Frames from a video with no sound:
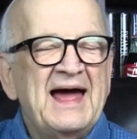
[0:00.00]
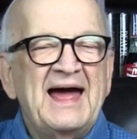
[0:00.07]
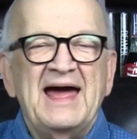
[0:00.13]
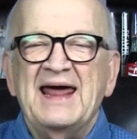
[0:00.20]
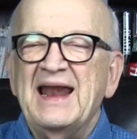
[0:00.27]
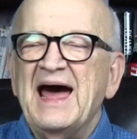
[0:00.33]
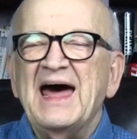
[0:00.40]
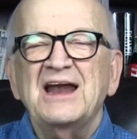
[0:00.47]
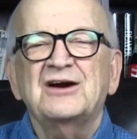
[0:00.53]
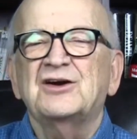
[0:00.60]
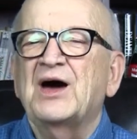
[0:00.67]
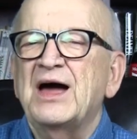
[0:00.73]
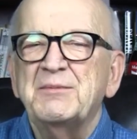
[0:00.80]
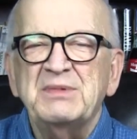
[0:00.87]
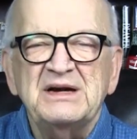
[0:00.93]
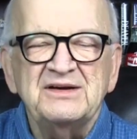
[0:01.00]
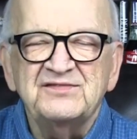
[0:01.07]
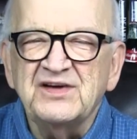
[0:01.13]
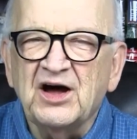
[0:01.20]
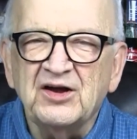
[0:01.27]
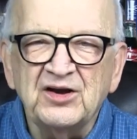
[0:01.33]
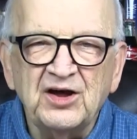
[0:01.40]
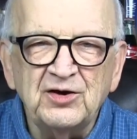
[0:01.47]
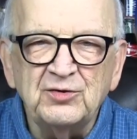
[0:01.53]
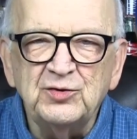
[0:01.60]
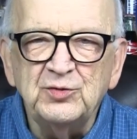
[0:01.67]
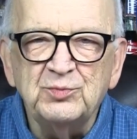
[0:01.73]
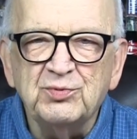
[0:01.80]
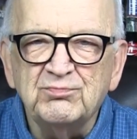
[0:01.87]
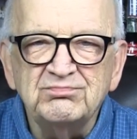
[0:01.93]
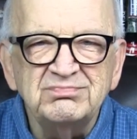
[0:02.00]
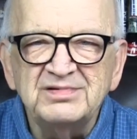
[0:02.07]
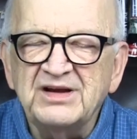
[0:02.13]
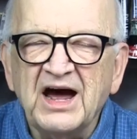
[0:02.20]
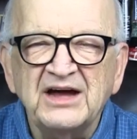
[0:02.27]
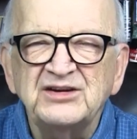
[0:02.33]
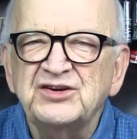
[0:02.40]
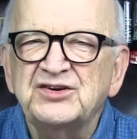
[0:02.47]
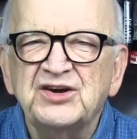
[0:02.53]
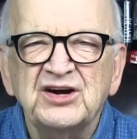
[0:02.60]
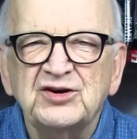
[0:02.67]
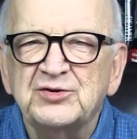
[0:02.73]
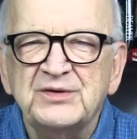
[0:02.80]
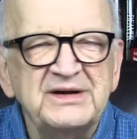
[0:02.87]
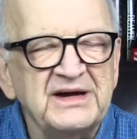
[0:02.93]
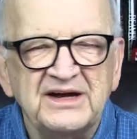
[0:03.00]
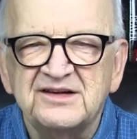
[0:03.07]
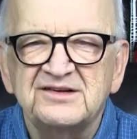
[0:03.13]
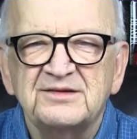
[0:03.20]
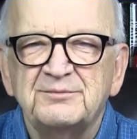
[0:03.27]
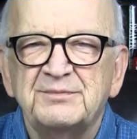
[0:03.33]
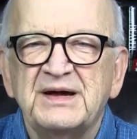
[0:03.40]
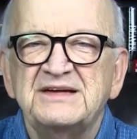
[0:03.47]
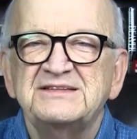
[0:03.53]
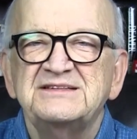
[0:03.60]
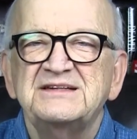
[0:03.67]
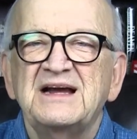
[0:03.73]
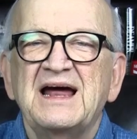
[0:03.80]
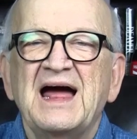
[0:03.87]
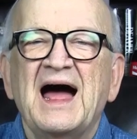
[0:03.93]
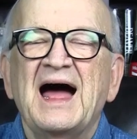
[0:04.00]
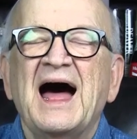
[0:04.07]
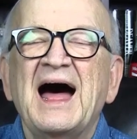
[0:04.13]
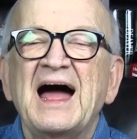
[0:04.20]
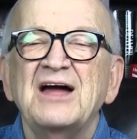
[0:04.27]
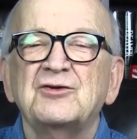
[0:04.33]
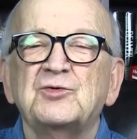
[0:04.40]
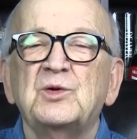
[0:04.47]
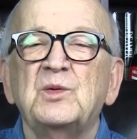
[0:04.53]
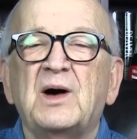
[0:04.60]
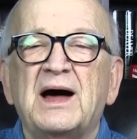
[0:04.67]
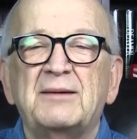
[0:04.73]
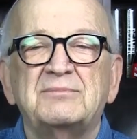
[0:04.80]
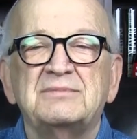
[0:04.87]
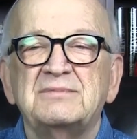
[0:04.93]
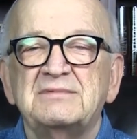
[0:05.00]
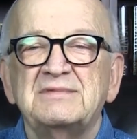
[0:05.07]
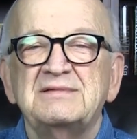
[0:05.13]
And I don't know how many of y'all know who Tanya Tucker is, but I grew up,